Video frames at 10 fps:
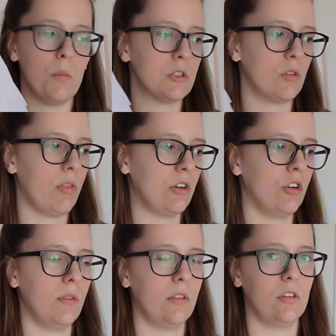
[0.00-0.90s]
much
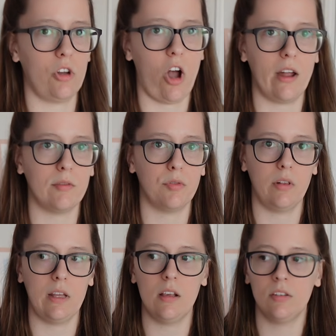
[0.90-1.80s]
thinner than this cotton
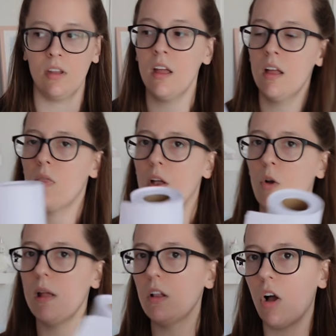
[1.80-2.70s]
fleece,
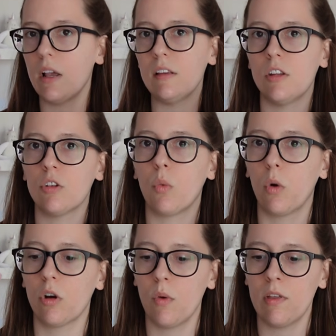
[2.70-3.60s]
that'll be a lot easier to
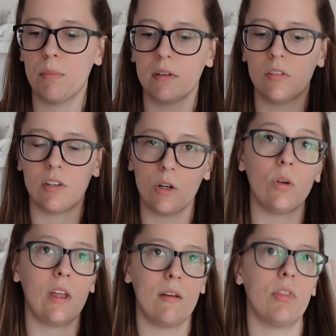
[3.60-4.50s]
work with, but still
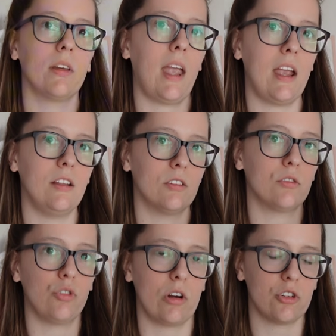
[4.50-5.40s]
give the case
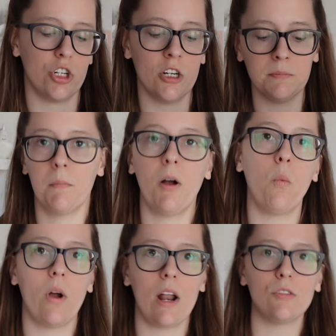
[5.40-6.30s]
structure.
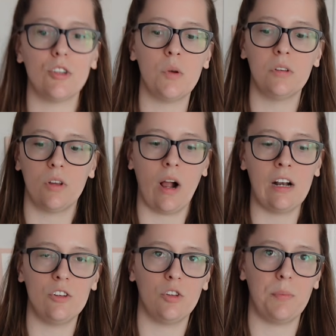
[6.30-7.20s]
But what I'll do is I'll
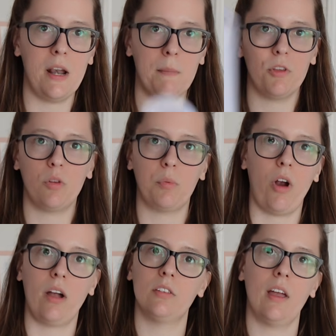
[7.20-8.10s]
kind of just speed up this
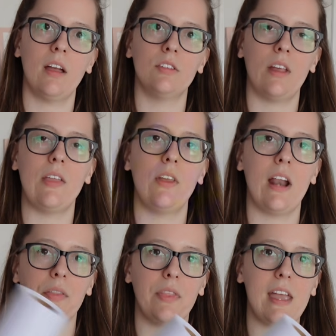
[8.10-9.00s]
process, and then
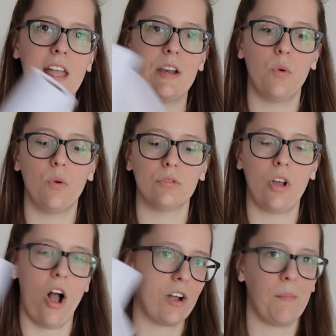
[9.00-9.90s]
at the end we'll
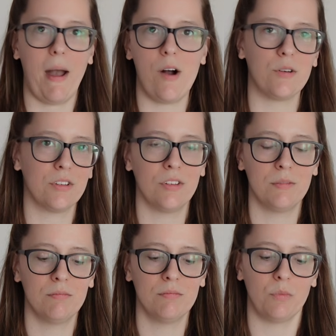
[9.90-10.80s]
talk about
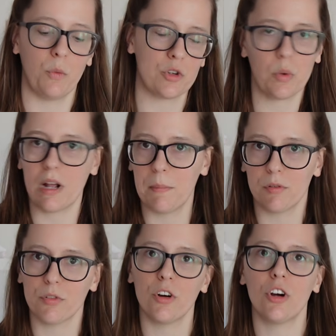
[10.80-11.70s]
which one I
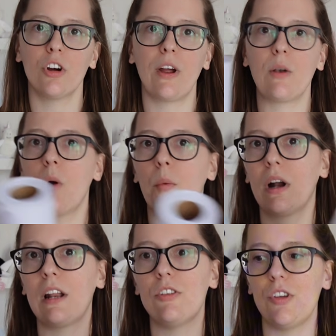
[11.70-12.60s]
prefer and what we're
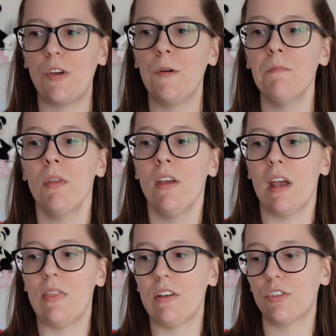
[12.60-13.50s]
gonna do,
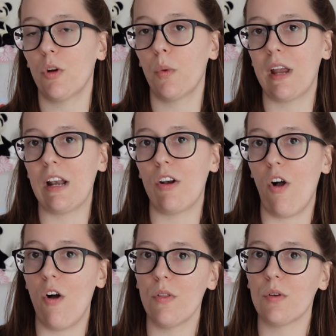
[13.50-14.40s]
and then start working on
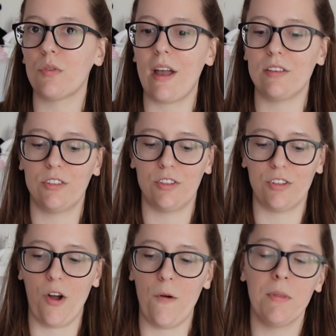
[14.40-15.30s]
all the rest.
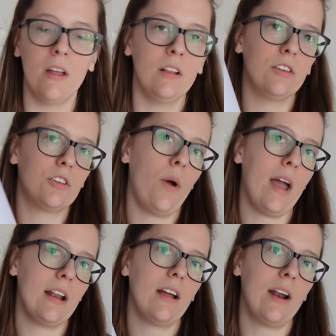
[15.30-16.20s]
So let's go
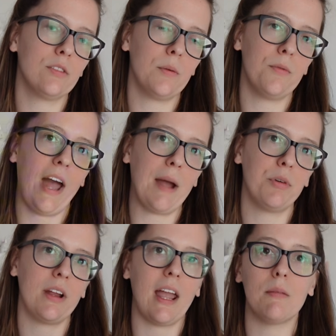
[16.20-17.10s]
ahead and cut out some
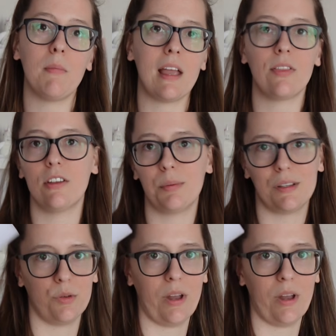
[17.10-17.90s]
fabric and make this pencil